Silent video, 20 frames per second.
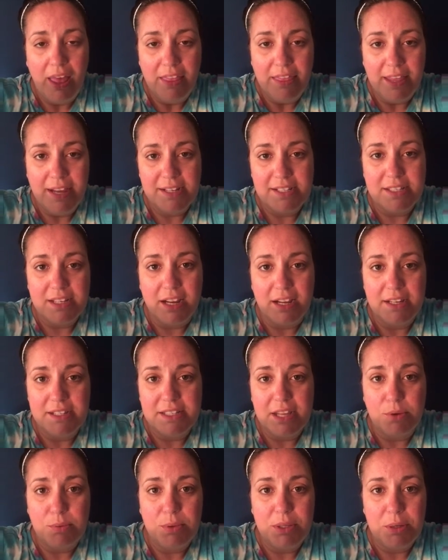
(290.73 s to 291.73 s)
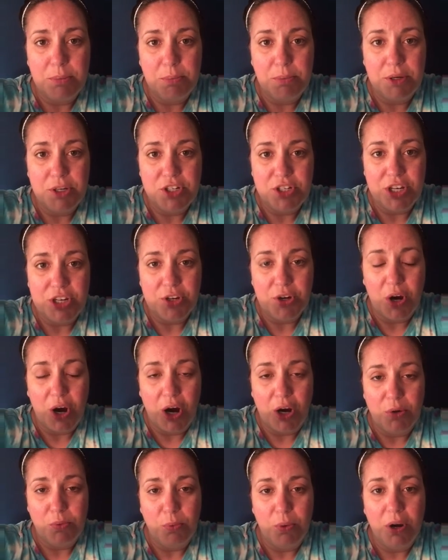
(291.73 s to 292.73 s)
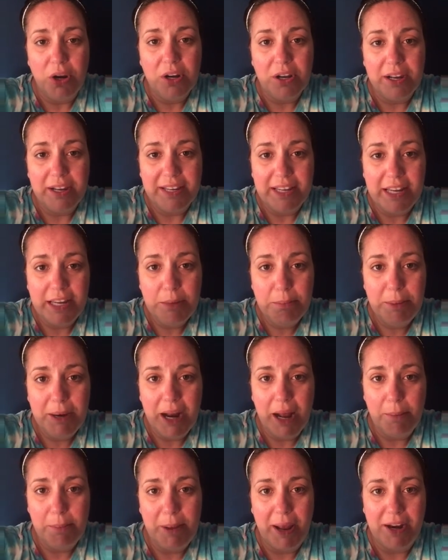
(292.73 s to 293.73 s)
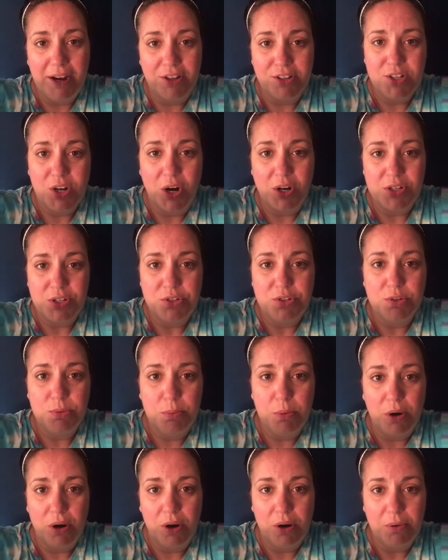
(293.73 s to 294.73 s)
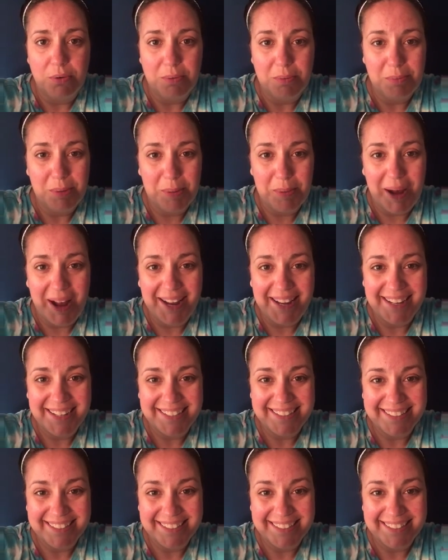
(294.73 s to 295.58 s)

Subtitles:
Thanks, guys. I really appreciate your hard work. Keep it up, and I'll talk to you tomorrow. Bye-bye.